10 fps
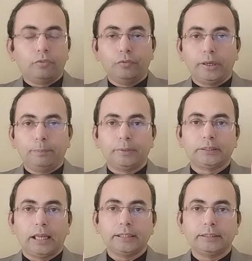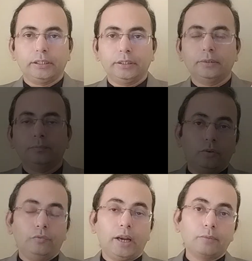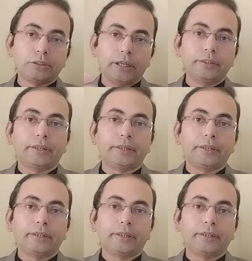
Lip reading: very precisely. When I'm saying